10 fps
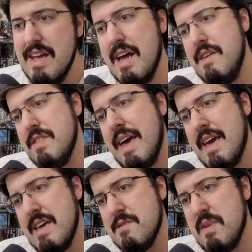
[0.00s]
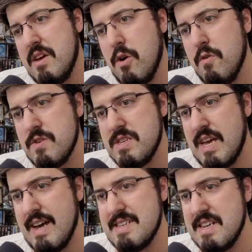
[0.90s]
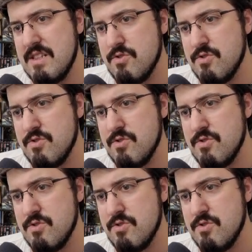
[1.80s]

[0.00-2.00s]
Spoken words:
And even the hands being oversized and a little